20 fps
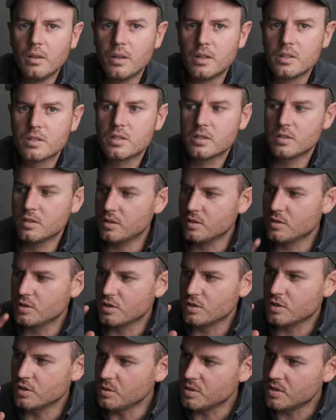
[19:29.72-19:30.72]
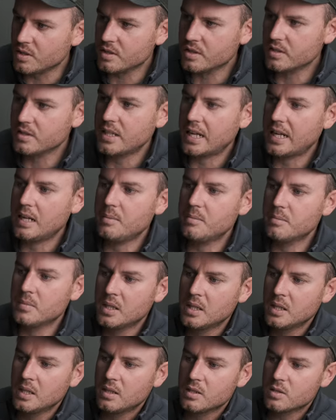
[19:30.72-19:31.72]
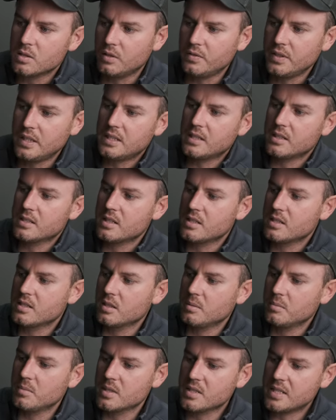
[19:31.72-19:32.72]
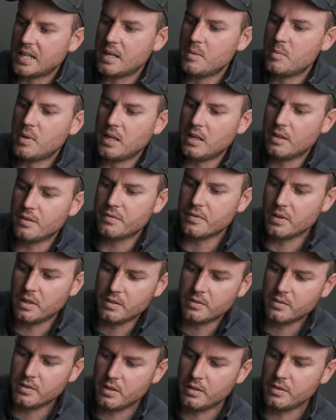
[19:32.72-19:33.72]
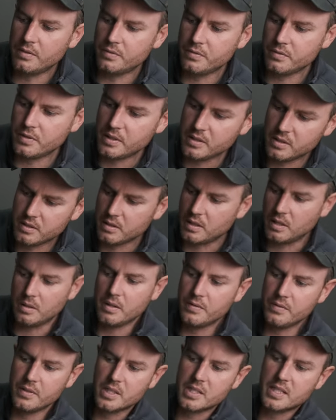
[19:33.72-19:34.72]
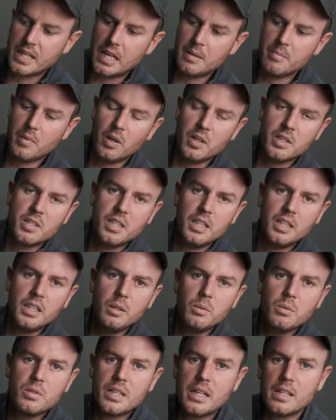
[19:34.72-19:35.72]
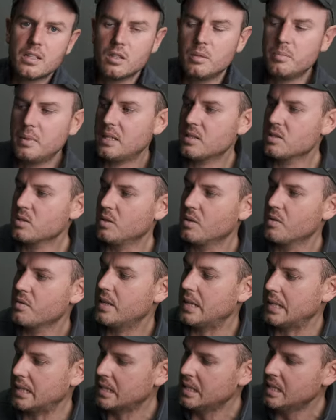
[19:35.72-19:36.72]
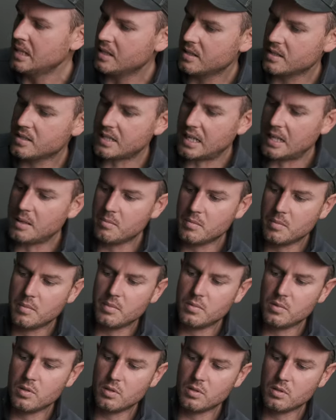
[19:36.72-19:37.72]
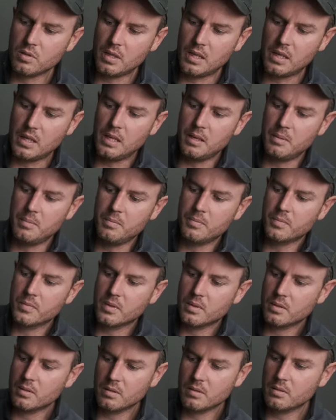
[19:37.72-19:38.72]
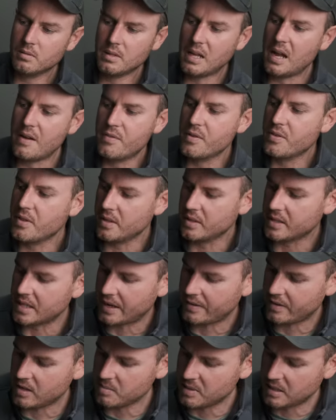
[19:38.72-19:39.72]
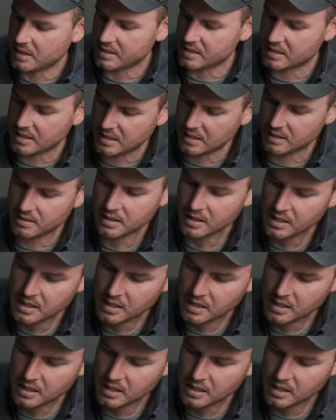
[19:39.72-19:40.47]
that's just uses the same sort of ecosystem, the same way of you know, even the same ICU setup, that sort of thing, the same everything, carryability,